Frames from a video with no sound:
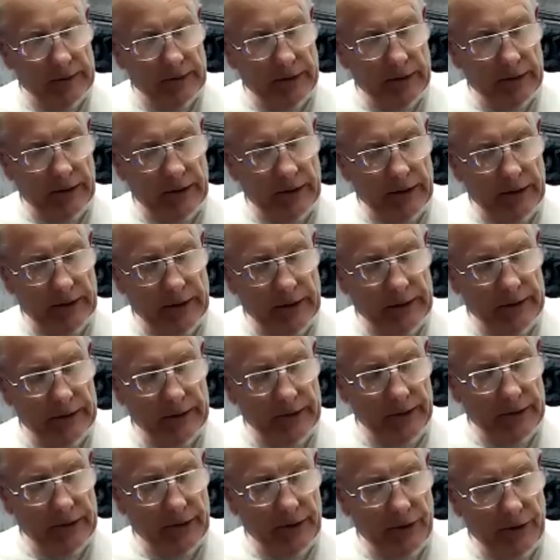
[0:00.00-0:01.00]
uh,
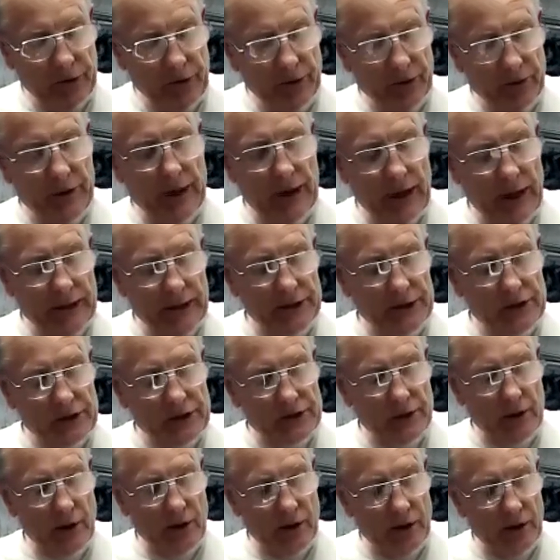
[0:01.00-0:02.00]
you can
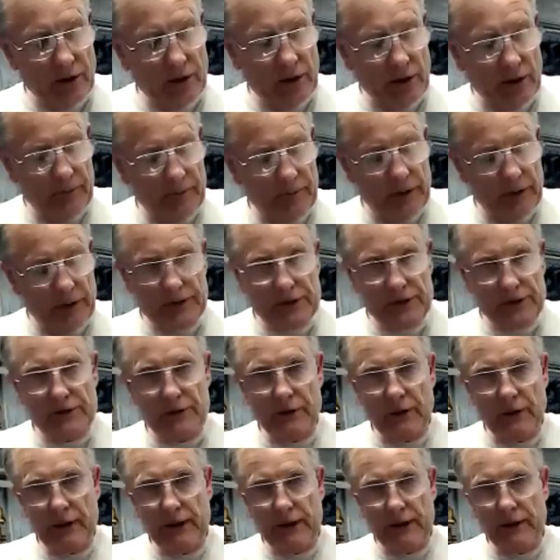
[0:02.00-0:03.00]
start it up and just
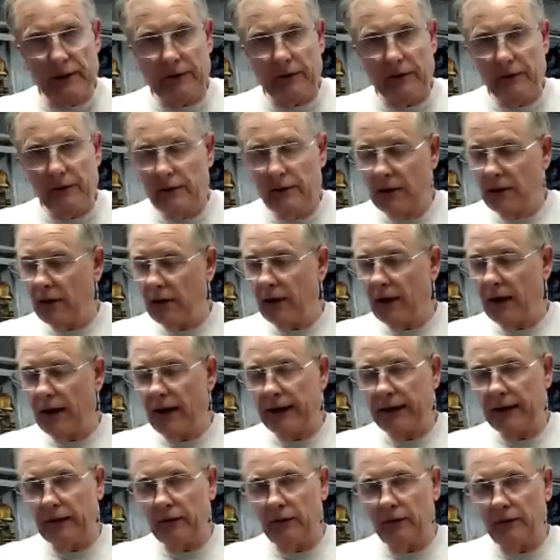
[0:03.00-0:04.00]
let it
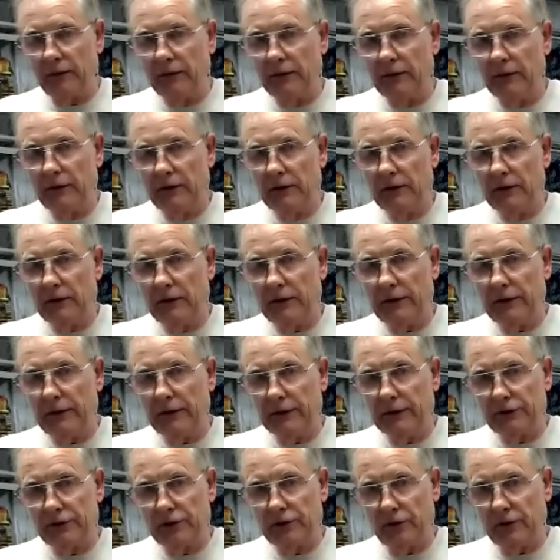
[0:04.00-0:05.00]
idle
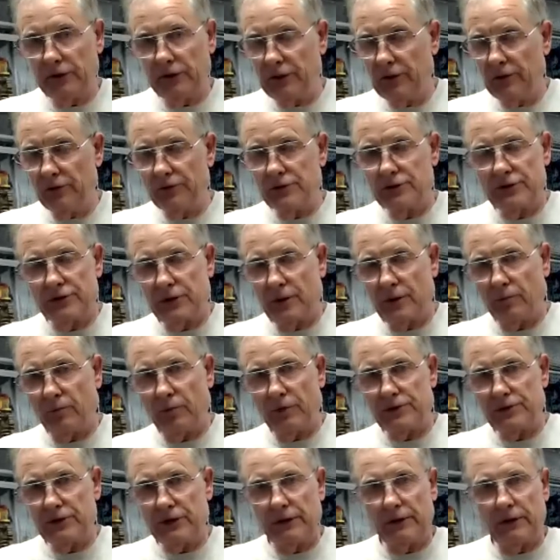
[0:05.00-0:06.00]
until it uses up
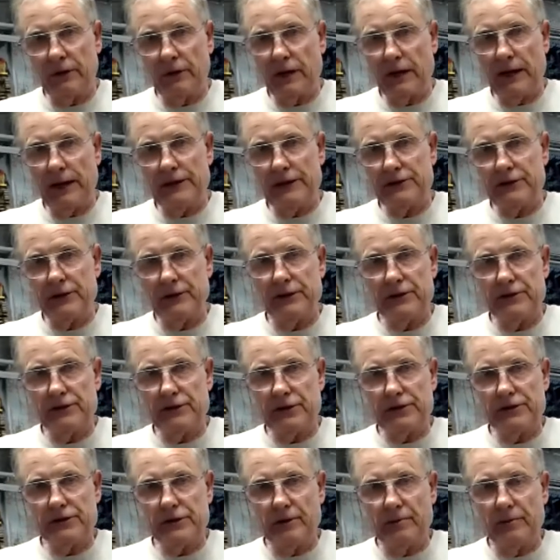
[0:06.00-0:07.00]
what's in the lines in the
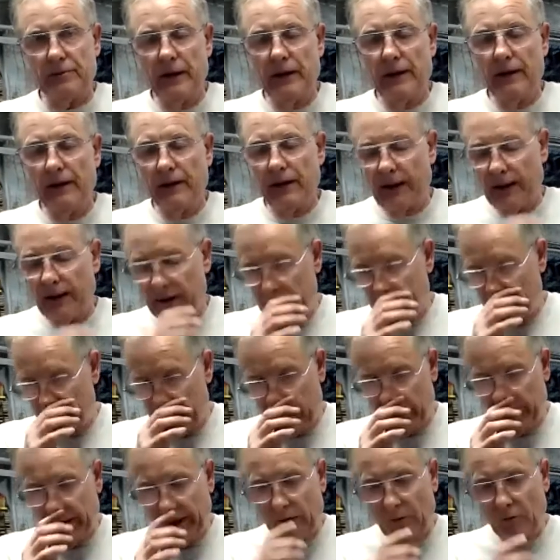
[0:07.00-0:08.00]
system.
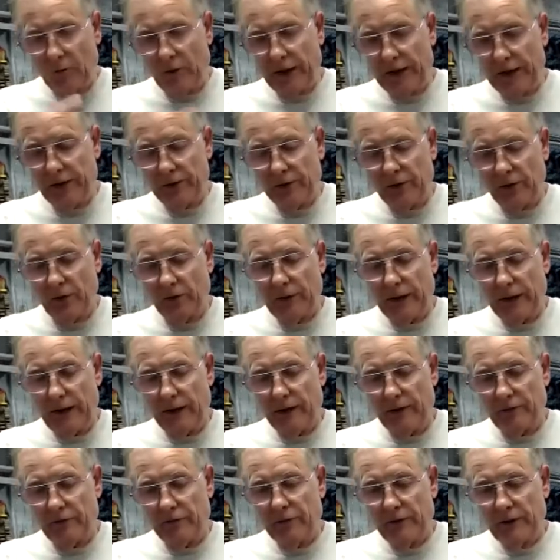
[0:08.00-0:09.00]
And that way you don't
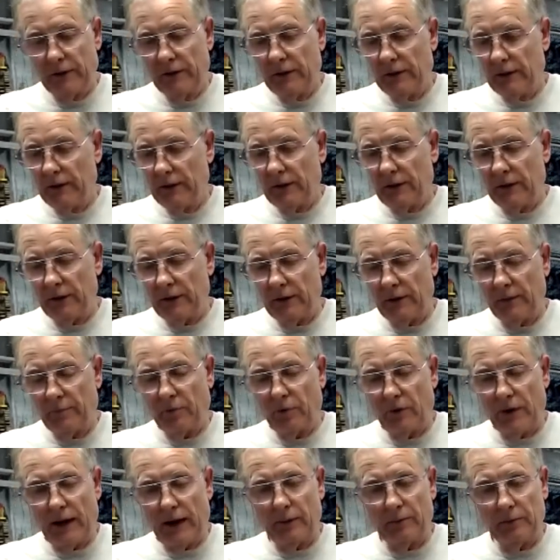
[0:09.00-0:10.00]
have a
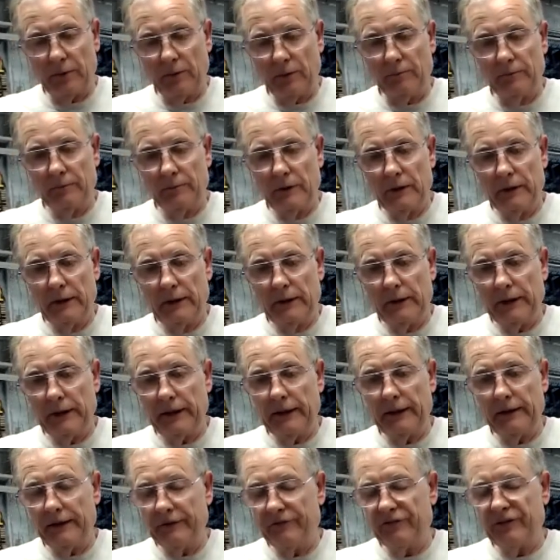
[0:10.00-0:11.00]
problem
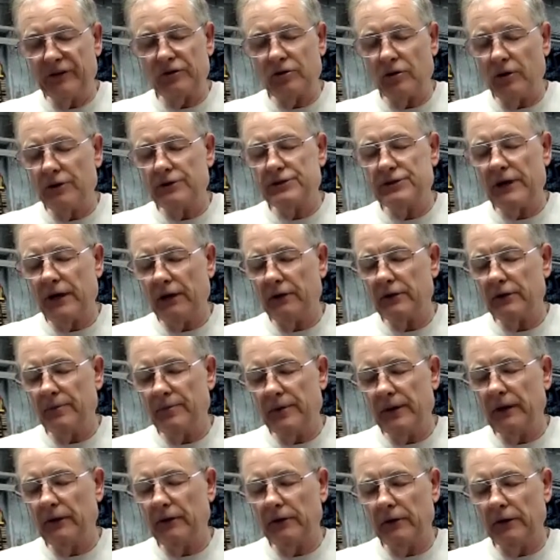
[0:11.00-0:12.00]
if it turns out to
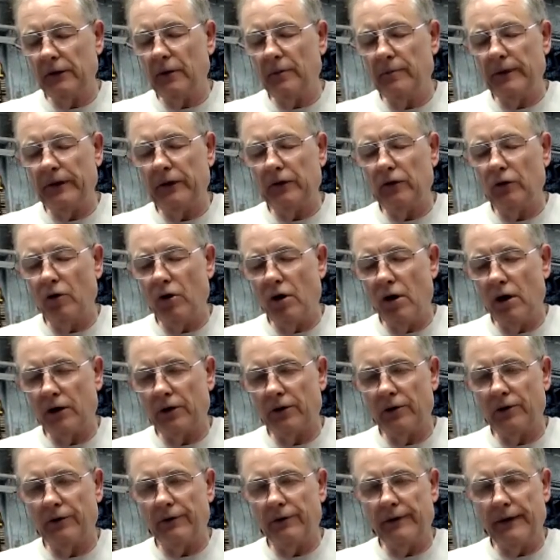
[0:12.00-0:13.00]
be a little bit
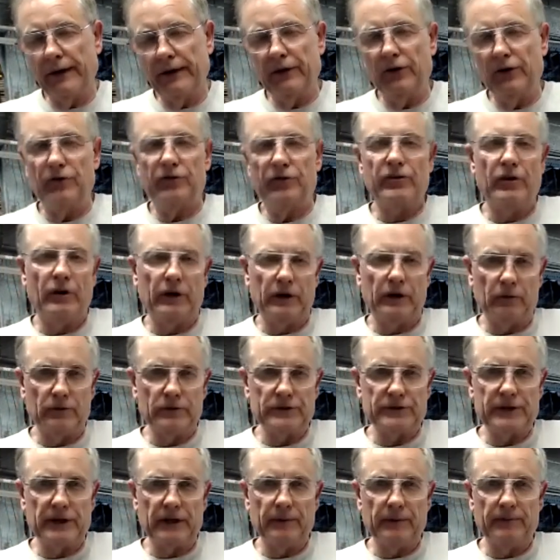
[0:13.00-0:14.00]
longer than you thought it
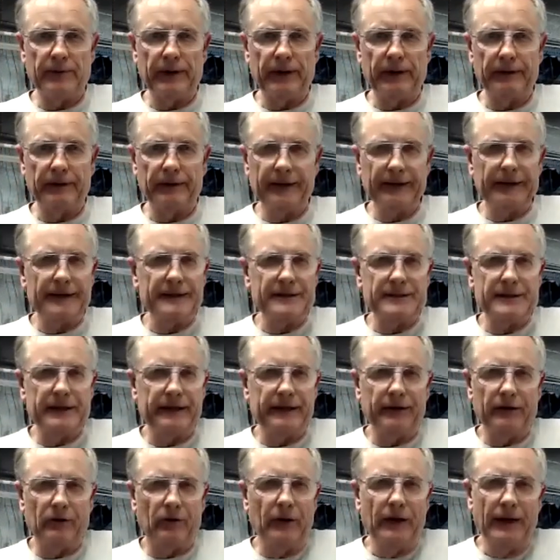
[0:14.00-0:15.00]
was going to be. Like I say,
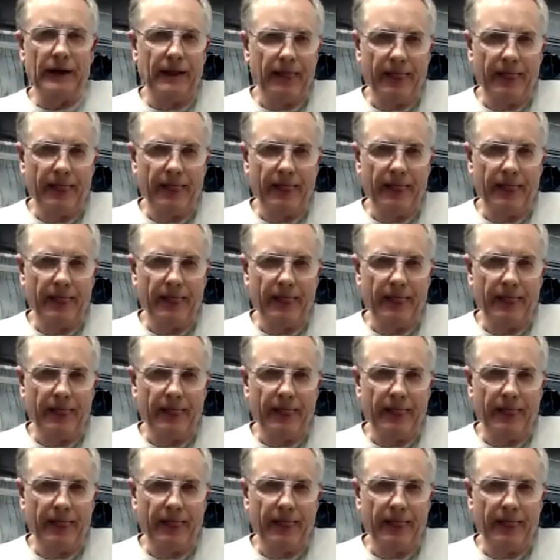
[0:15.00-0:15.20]
you know,